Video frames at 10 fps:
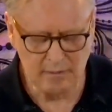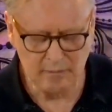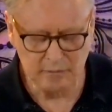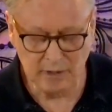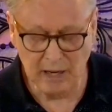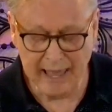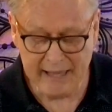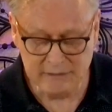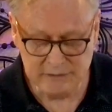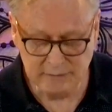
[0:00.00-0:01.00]

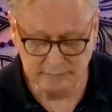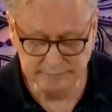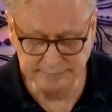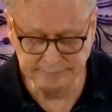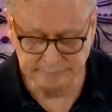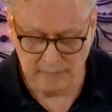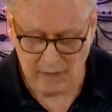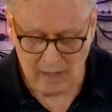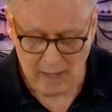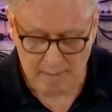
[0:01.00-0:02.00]
class
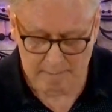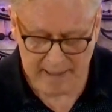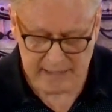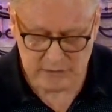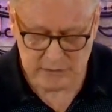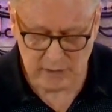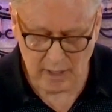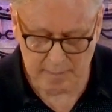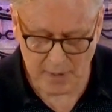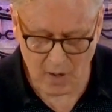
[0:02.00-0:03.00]
based
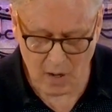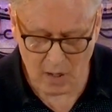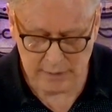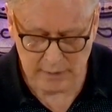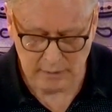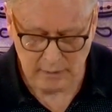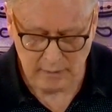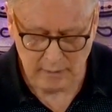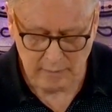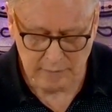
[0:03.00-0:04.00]
upon
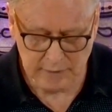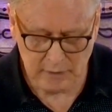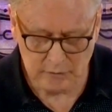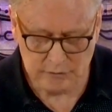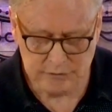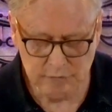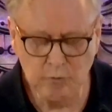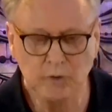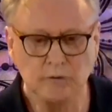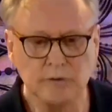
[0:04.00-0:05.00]
the elusive
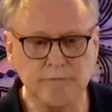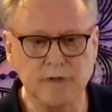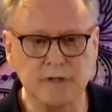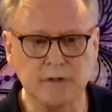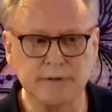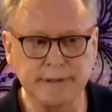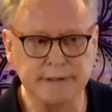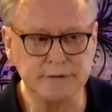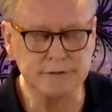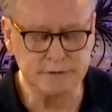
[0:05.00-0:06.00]
world of the Near
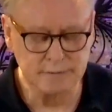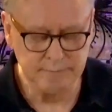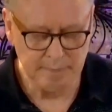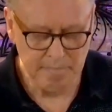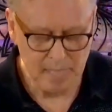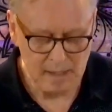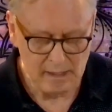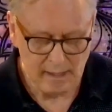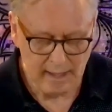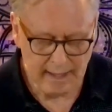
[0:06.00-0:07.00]
East
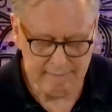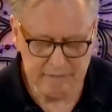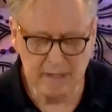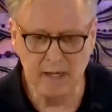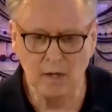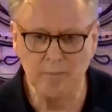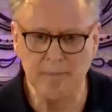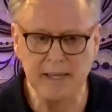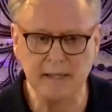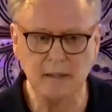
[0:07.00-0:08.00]
and the
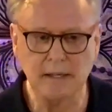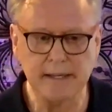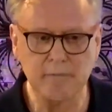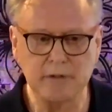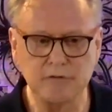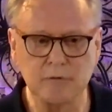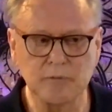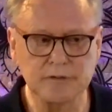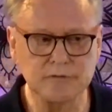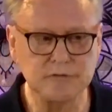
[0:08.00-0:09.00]
Aramaic language in
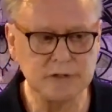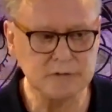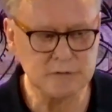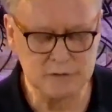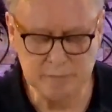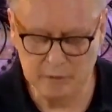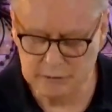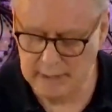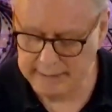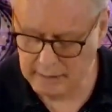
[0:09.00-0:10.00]
which Jesus most
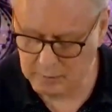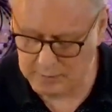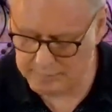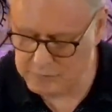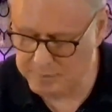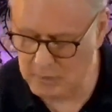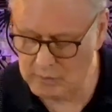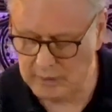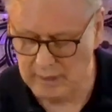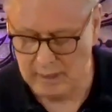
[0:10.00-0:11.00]
likely would have
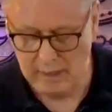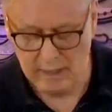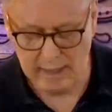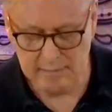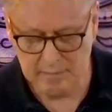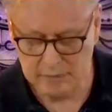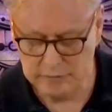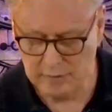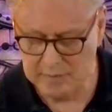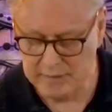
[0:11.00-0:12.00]
spoke, and
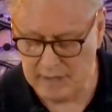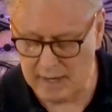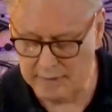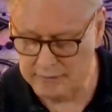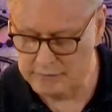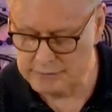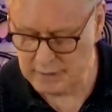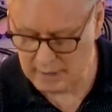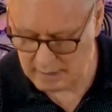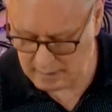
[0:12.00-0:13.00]
some of the others
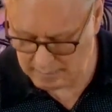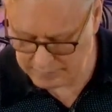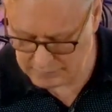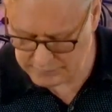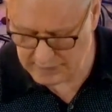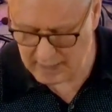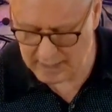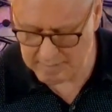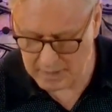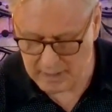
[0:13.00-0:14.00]
of his
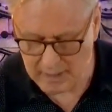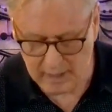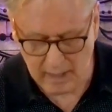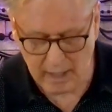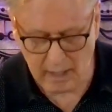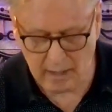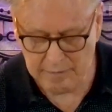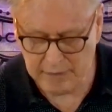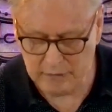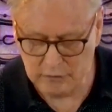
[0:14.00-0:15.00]
time
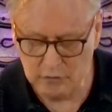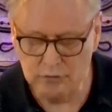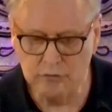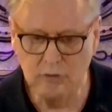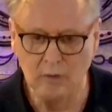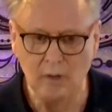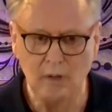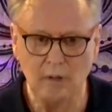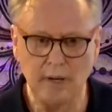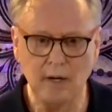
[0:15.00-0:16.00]
that used
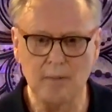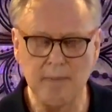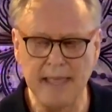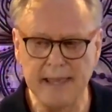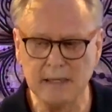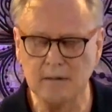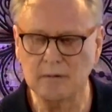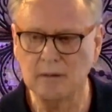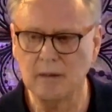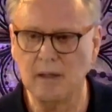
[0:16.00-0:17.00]
Aramaic
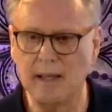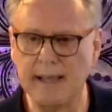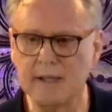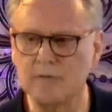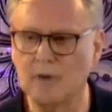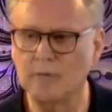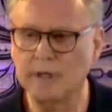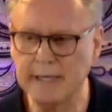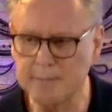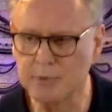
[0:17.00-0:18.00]
and
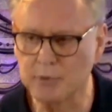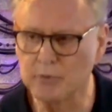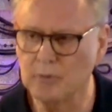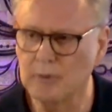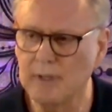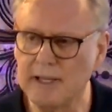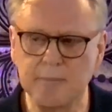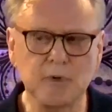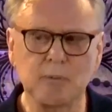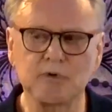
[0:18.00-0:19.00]
Hebrew.
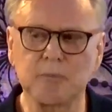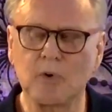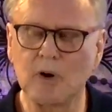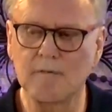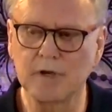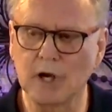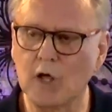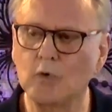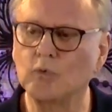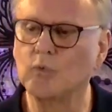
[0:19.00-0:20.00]
Hebrew was more of a
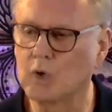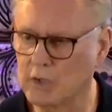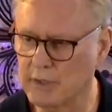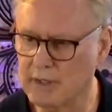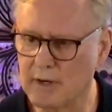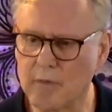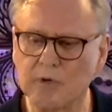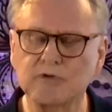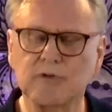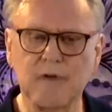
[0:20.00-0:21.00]
loan word. In other
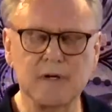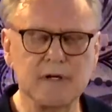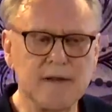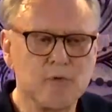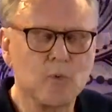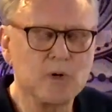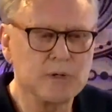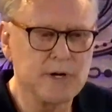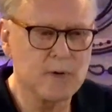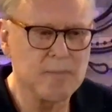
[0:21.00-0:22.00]
words, if they didn't have a word
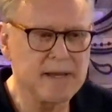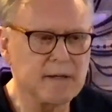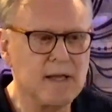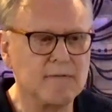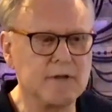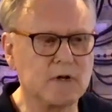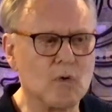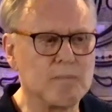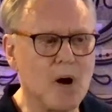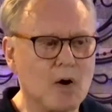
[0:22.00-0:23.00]
in Aramaic, they'd go
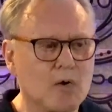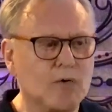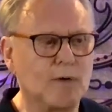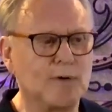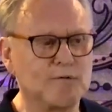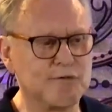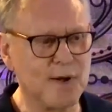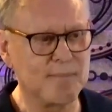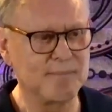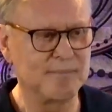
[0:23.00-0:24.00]
and borrow
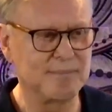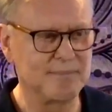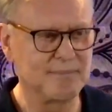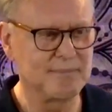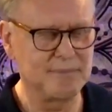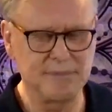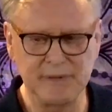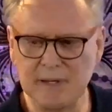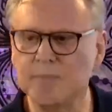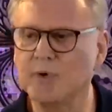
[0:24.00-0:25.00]
from the
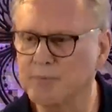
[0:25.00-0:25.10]
Hebrew.